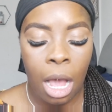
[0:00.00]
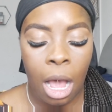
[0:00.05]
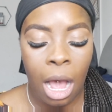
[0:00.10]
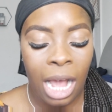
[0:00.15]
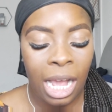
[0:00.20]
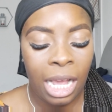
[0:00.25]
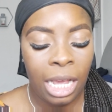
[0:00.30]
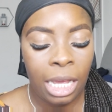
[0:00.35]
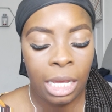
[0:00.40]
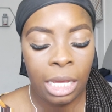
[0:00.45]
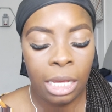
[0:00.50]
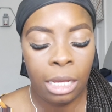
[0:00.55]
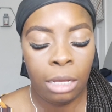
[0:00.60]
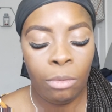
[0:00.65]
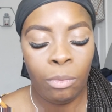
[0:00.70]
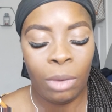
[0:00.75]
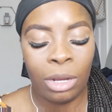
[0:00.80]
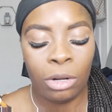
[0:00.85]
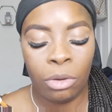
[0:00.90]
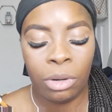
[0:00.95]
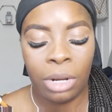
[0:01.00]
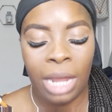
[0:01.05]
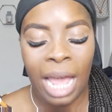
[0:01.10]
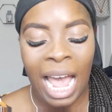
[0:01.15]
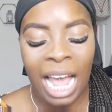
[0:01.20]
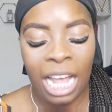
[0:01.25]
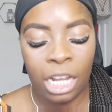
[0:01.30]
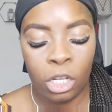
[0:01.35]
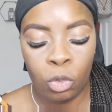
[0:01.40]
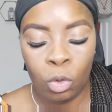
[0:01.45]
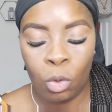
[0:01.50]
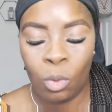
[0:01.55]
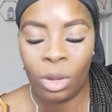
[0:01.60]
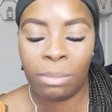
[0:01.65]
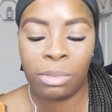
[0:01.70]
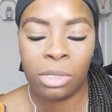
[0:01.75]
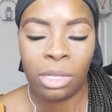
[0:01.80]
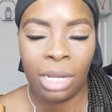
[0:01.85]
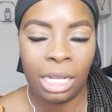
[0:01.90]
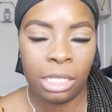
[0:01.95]
I went on the actual
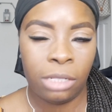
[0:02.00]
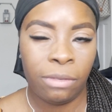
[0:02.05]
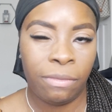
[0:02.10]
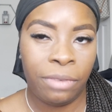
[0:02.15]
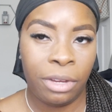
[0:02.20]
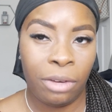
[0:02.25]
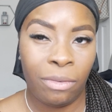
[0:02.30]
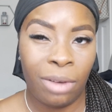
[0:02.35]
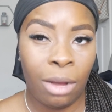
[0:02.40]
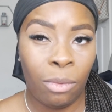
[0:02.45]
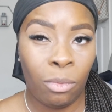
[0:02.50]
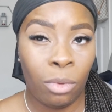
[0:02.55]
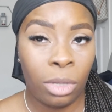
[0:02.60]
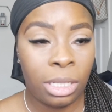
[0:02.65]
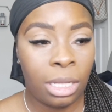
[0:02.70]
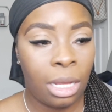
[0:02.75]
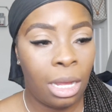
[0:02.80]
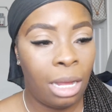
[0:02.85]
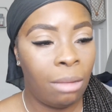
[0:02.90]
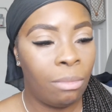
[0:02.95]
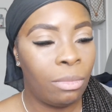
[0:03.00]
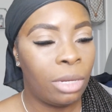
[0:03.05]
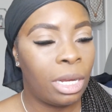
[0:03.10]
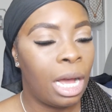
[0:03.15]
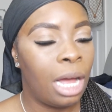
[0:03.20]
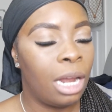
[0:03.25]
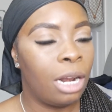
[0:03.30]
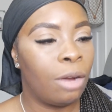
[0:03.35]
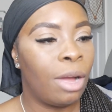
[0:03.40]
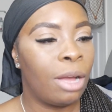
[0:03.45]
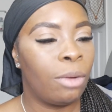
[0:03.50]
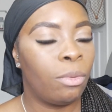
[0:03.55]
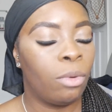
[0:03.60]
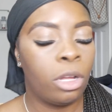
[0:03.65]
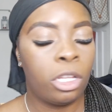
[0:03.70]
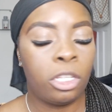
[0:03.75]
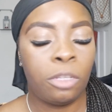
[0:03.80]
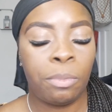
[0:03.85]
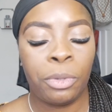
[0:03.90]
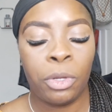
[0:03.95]
website to figure out what color I
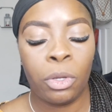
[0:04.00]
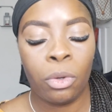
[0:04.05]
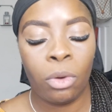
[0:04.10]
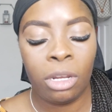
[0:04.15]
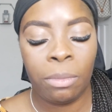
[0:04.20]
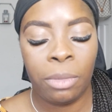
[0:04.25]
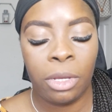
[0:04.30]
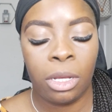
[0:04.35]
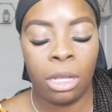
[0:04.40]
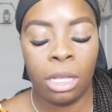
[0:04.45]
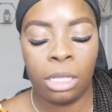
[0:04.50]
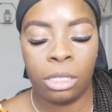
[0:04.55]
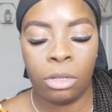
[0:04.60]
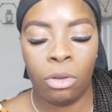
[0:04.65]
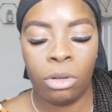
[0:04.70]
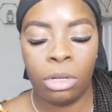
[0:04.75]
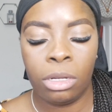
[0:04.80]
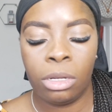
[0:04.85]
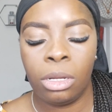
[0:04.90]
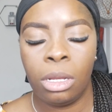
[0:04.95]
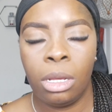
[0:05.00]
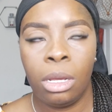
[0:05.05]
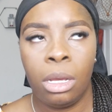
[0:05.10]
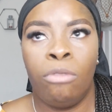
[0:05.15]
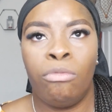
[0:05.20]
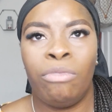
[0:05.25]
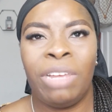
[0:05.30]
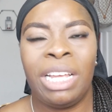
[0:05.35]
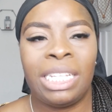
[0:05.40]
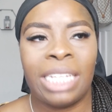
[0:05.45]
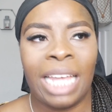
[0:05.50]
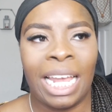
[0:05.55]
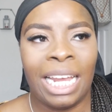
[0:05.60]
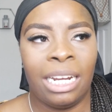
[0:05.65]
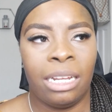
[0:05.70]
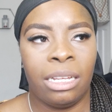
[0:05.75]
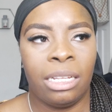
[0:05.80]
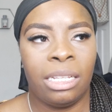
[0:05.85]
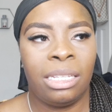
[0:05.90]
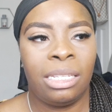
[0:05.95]
was, purely because on
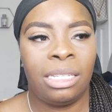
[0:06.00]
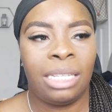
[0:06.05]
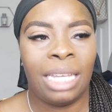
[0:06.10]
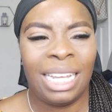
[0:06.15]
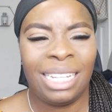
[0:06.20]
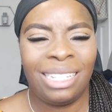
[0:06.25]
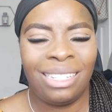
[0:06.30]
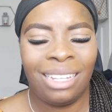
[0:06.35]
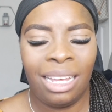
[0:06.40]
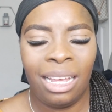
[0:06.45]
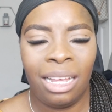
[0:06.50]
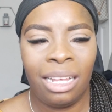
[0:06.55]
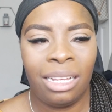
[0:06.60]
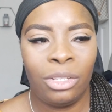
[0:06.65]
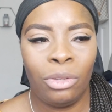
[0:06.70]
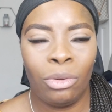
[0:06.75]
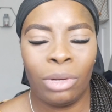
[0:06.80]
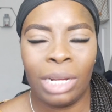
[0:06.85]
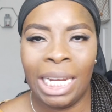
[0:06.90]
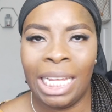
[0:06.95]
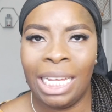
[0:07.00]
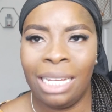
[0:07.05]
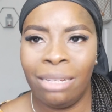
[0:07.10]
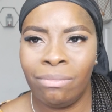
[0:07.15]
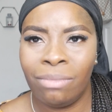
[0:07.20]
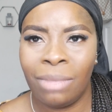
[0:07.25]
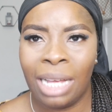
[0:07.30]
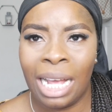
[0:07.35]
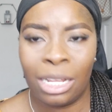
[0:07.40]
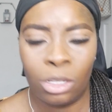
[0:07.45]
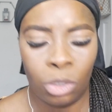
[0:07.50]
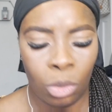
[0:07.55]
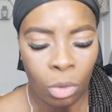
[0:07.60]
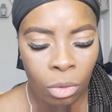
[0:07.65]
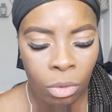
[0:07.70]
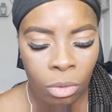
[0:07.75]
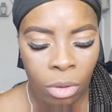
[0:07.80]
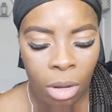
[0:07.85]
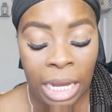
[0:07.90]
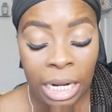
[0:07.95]
retailers it's not clear at
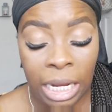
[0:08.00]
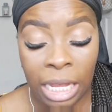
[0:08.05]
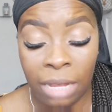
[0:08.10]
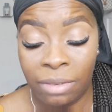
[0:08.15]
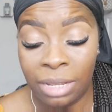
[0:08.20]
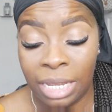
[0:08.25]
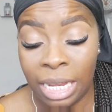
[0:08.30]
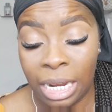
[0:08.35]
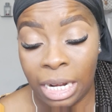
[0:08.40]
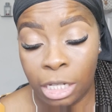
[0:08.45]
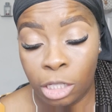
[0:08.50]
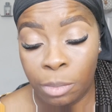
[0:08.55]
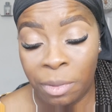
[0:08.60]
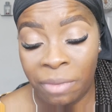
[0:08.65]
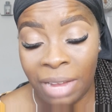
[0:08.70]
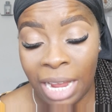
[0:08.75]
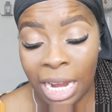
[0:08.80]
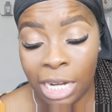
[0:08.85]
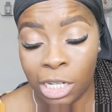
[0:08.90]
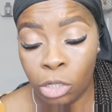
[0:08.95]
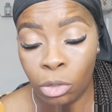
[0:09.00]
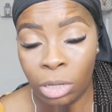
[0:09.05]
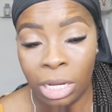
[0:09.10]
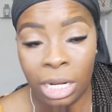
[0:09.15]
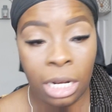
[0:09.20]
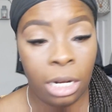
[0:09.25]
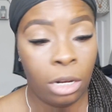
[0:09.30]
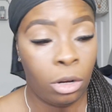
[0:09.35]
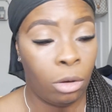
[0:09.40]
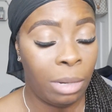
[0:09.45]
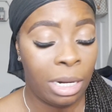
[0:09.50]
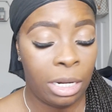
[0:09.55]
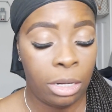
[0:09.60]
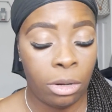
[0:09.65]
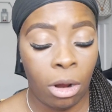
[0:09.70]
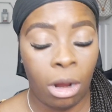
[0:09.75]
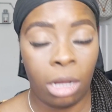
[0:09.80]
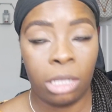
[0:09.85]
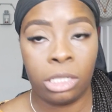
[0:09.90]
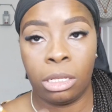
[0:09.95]
all, and even then, to be fair, it's looking a little bit
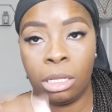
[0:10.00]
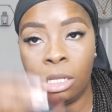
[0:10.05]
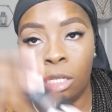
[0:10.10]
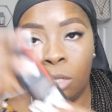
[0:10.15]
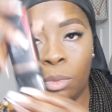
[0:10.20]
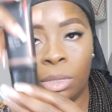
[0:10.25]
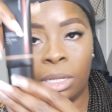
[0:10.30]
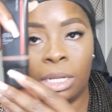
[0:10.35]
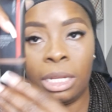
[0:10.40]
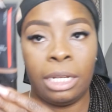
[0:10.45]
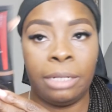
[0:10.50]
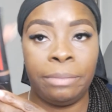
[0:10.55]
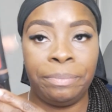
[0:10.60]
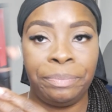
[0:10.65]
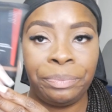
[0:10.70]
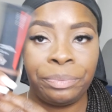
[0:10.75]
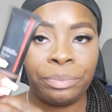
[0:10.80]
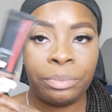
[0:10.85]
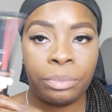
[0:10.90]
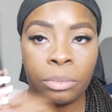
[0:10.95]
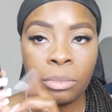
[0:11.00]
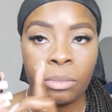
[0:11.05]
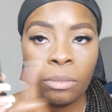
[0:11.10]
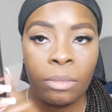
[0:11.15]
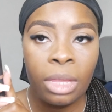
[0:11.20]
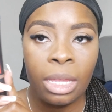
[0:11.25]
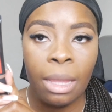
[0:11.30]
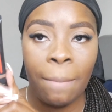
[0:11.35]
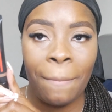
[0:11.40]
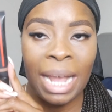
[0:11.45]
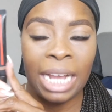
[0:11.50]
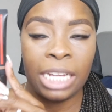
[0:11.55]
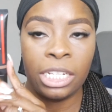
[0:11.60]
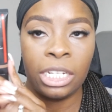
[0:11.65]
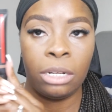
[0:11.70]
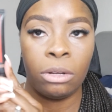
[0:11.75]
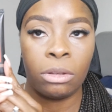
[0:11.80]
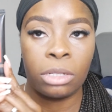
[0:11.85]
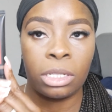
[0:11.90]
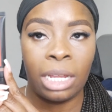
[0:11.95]
dark. So this is what the
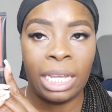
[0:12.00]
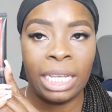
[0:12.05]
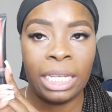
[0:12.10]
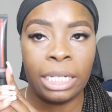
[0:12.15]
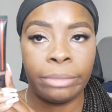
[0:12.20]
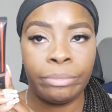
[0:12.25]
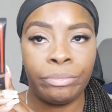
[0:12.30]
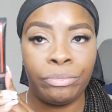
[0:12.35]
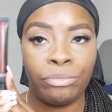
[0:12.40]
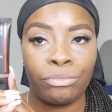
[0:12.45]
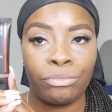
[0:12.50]
packaging looks like.